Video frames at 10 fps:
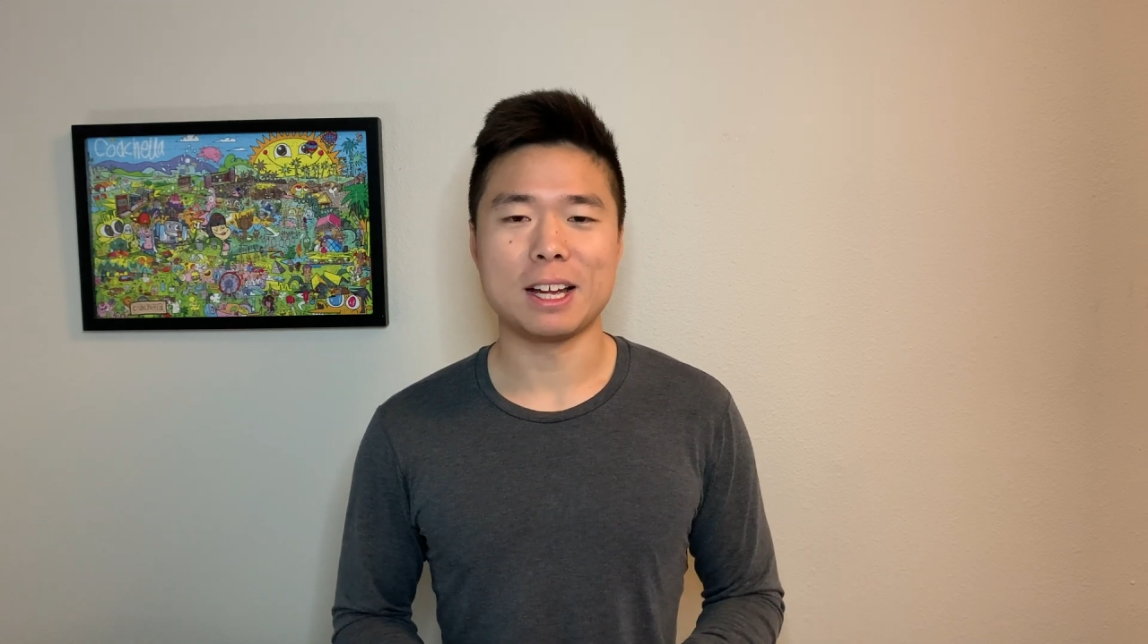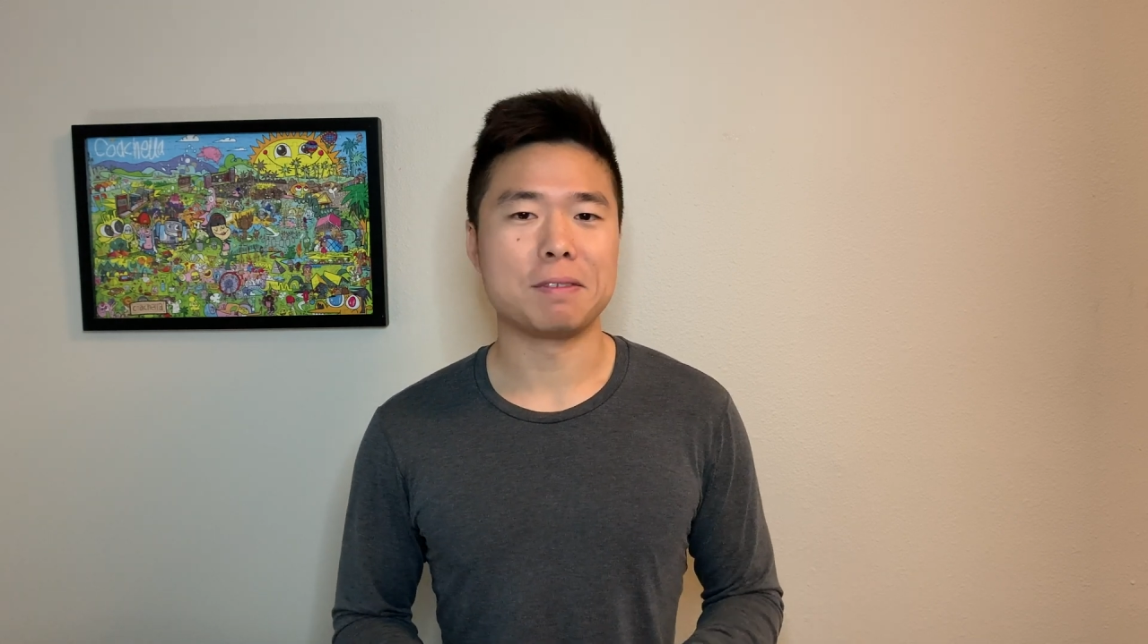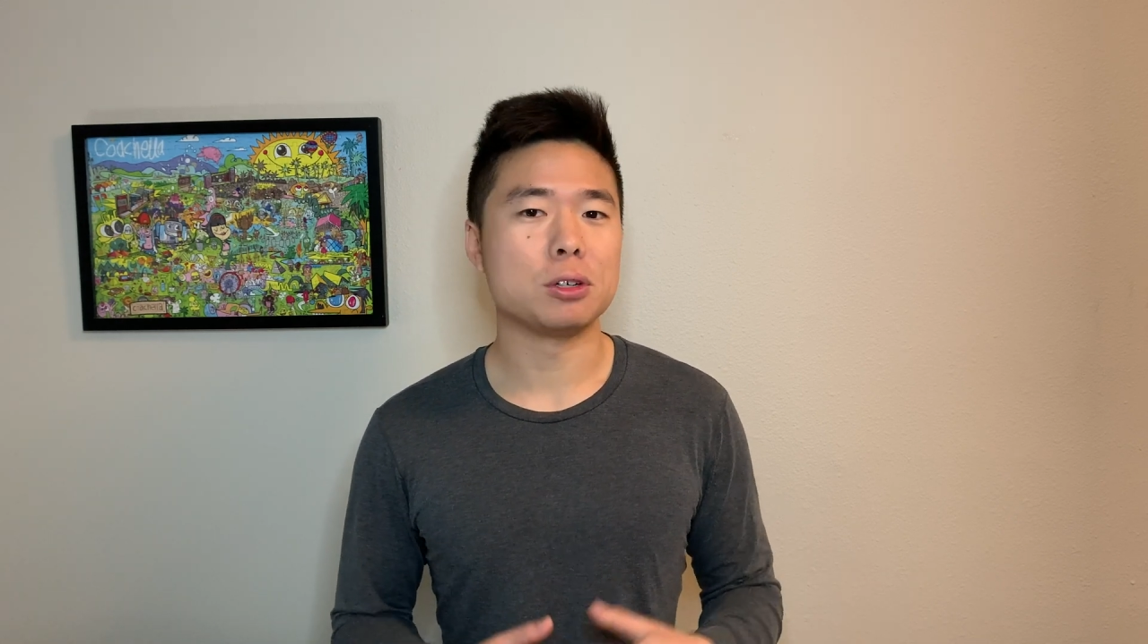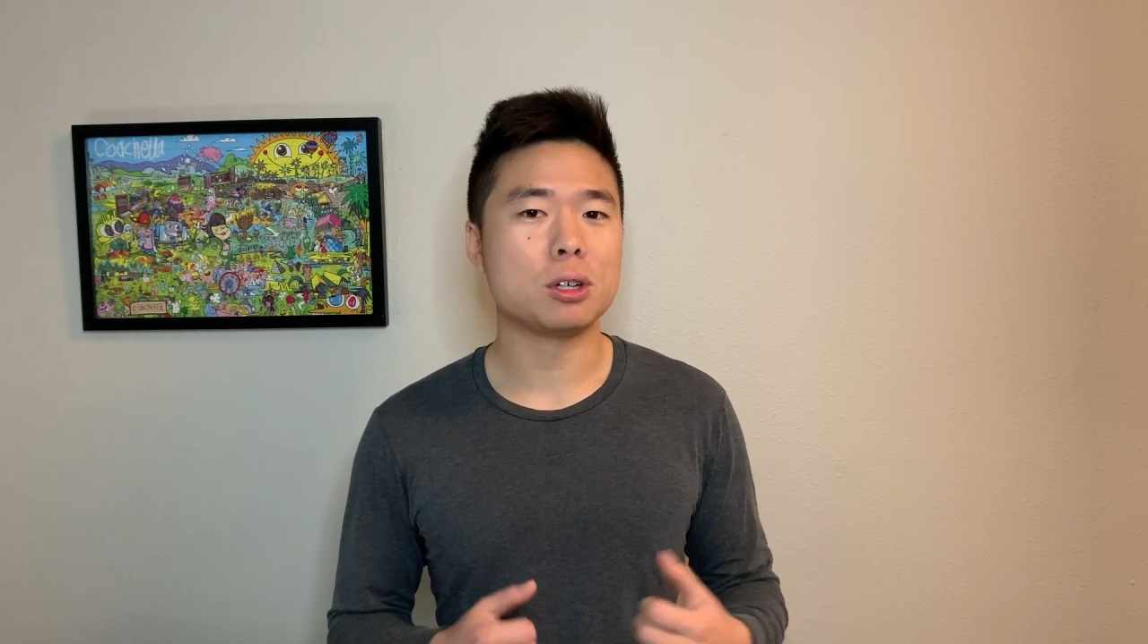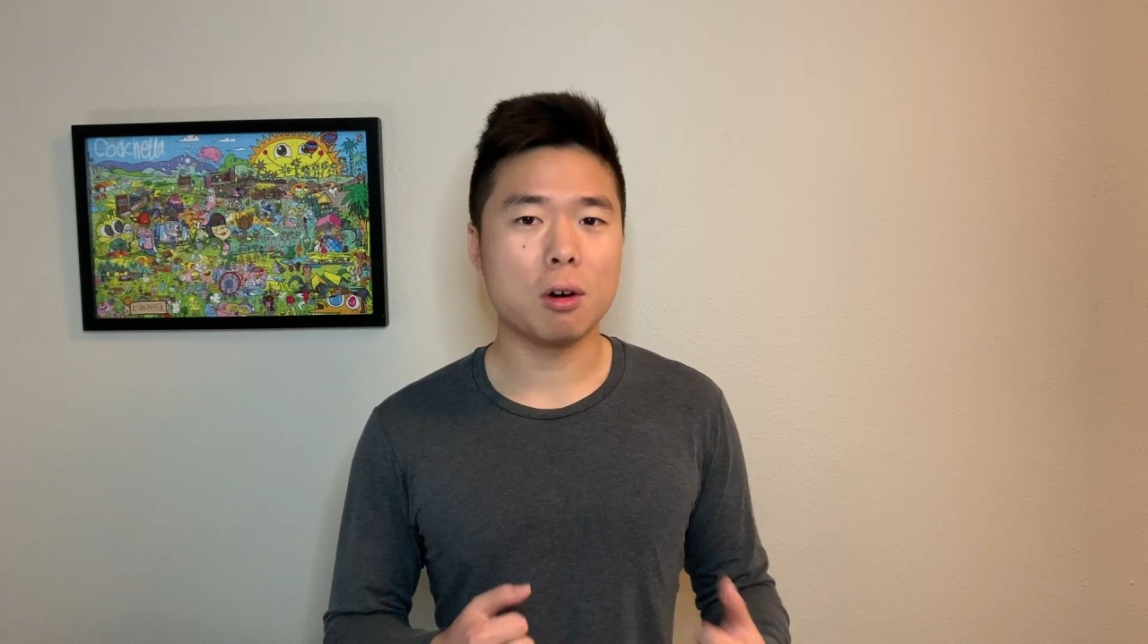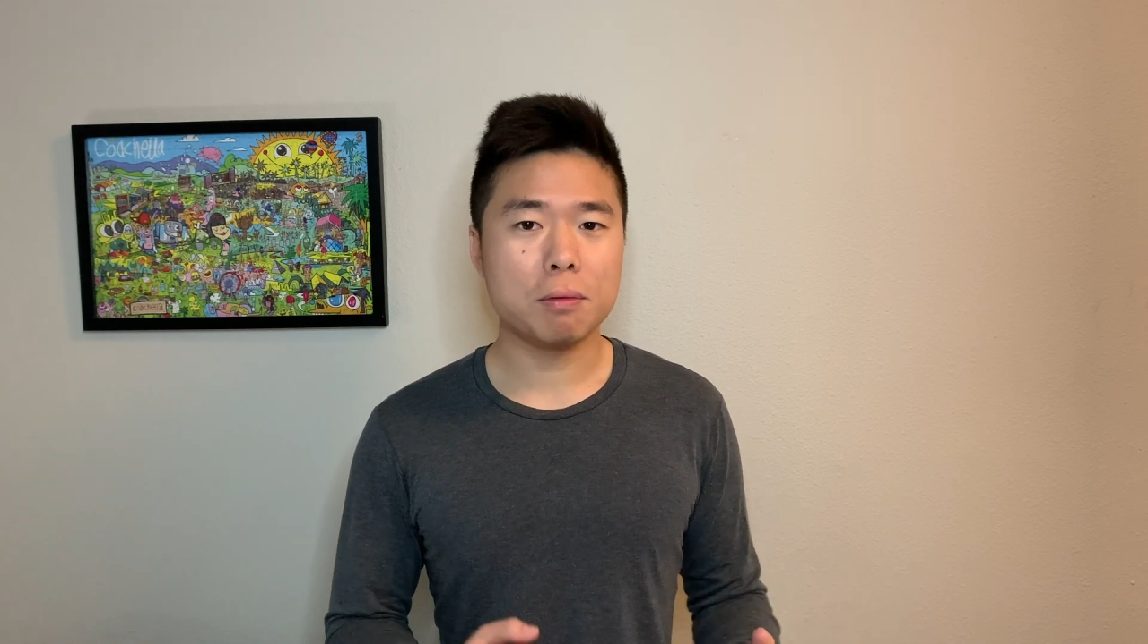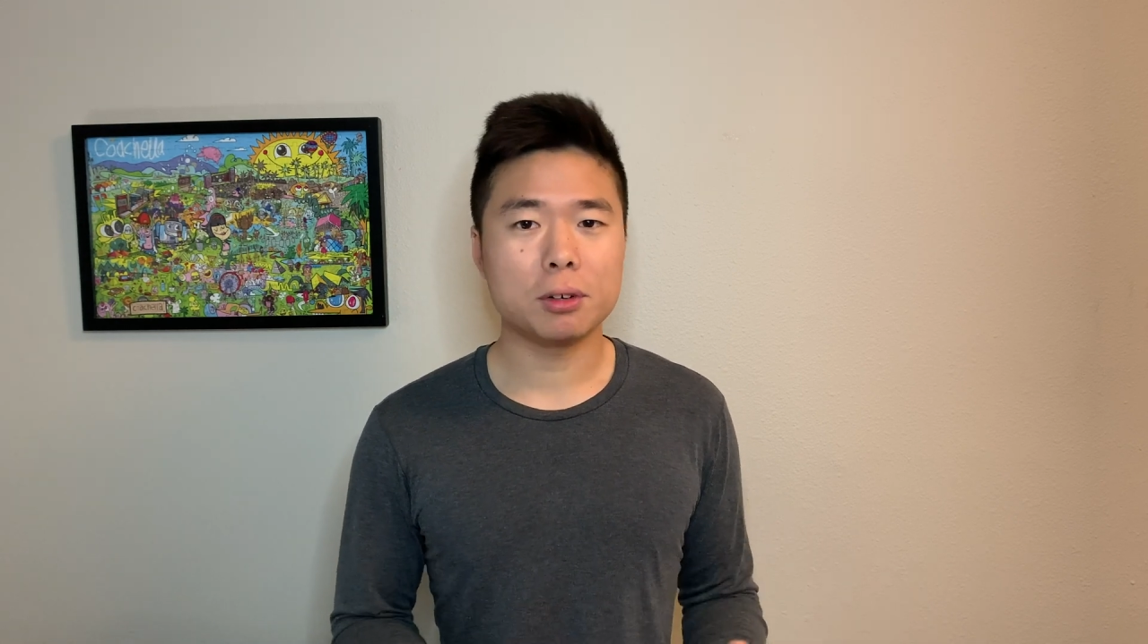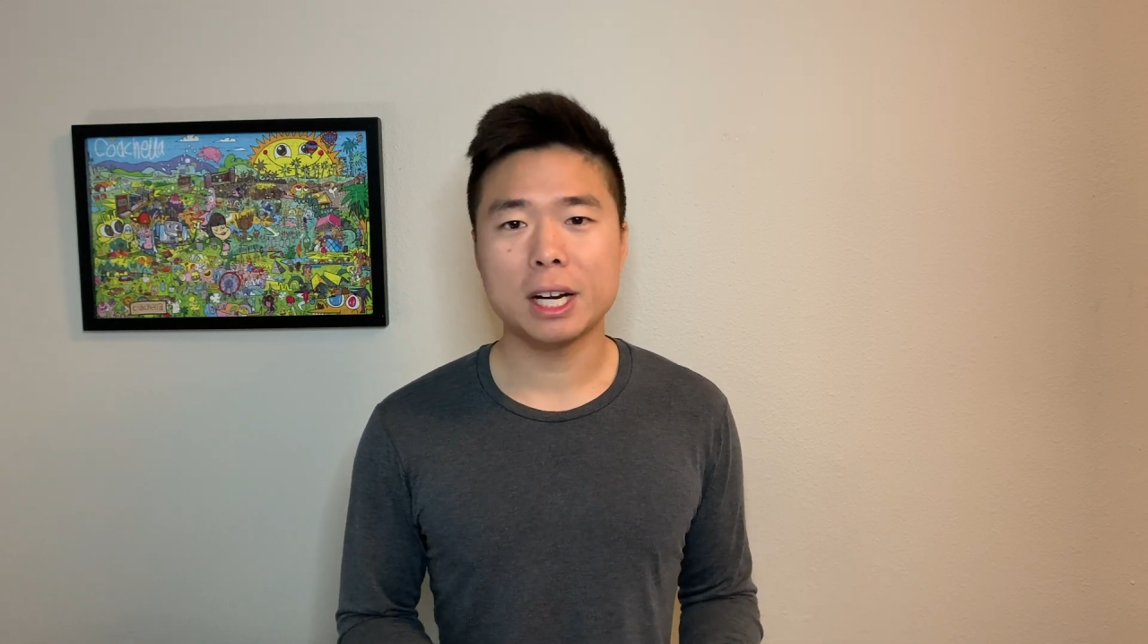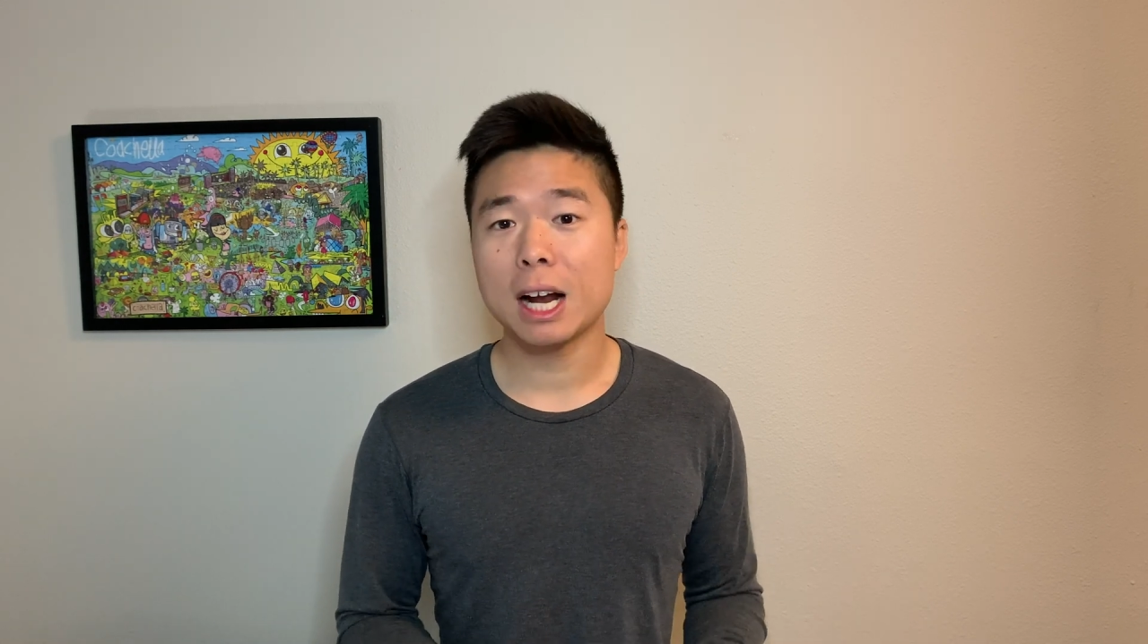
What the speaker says: If you go for a